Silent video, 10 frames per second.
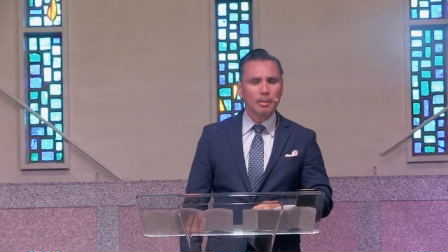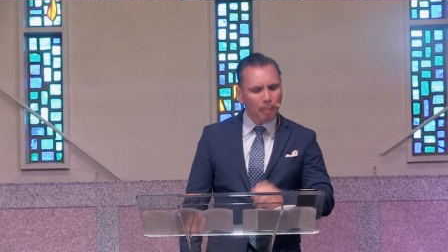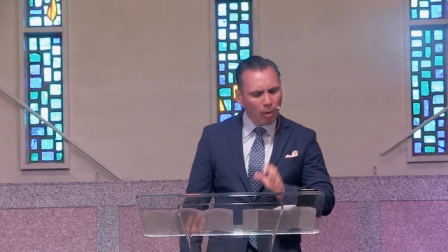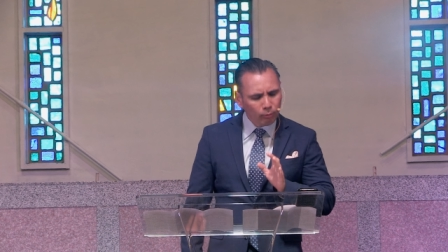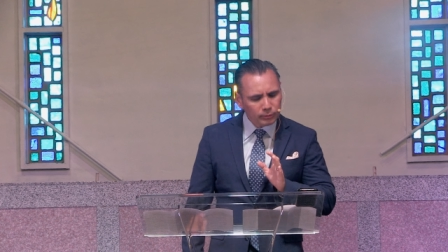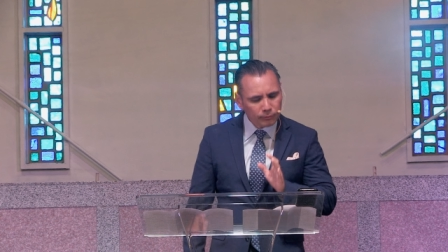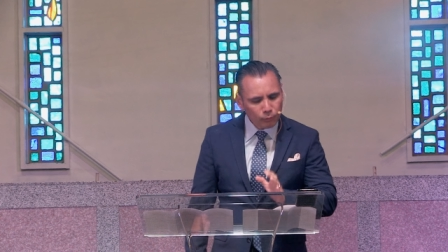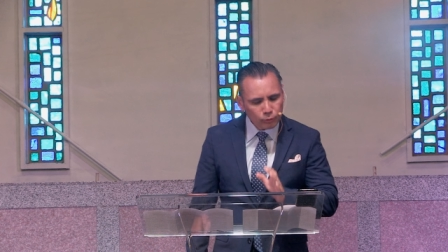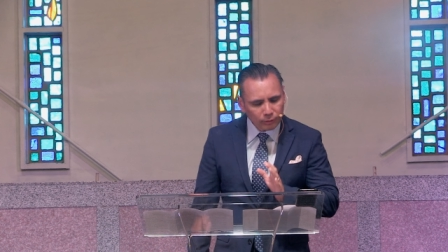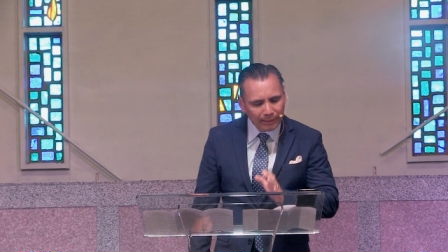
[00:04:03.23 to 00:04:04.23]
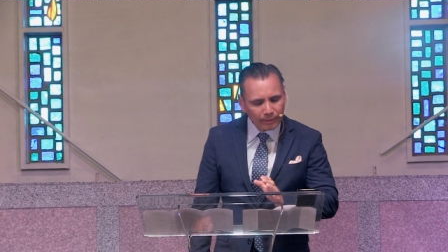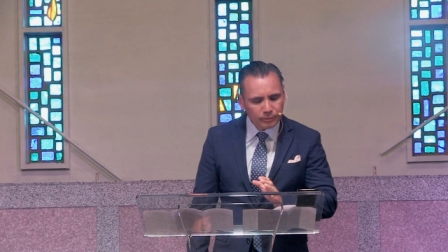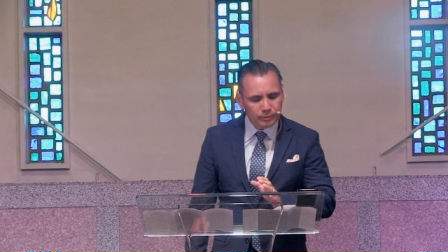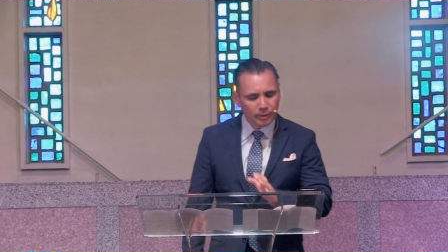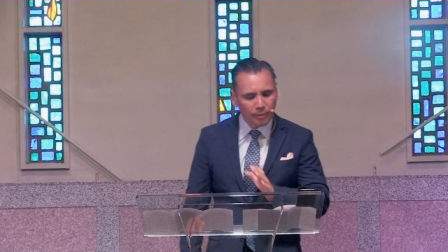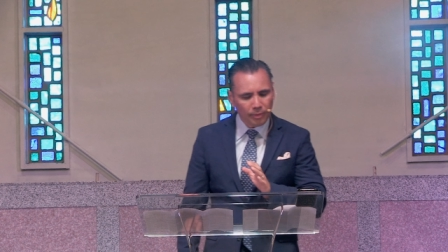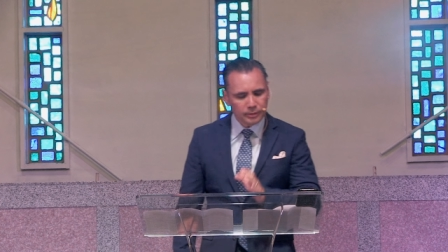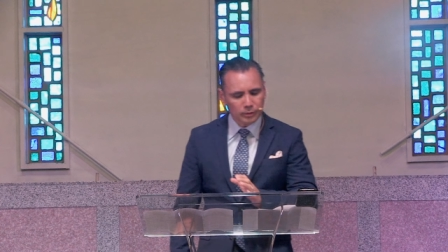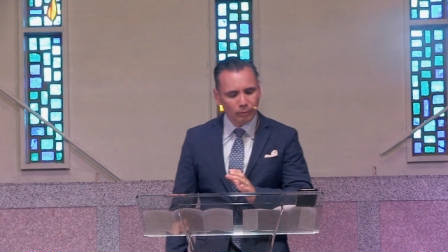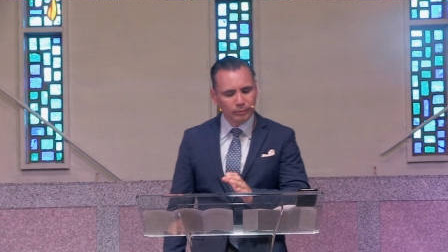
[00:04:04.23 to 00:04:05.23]
Paul's first letter to the
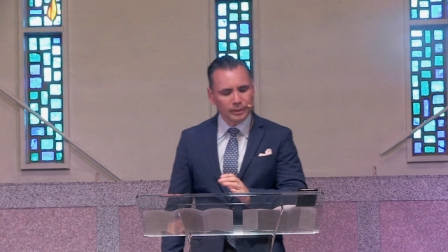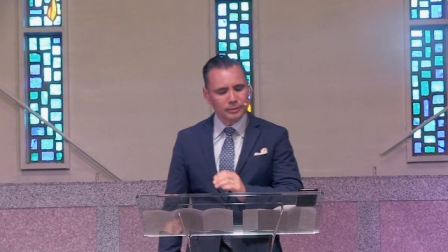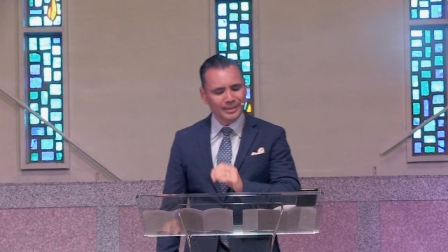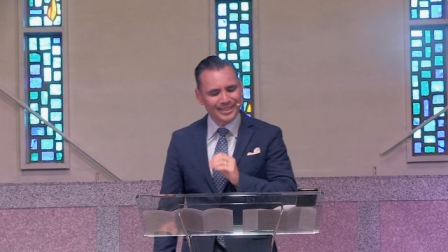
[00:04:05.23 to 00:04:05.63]
Thessalonians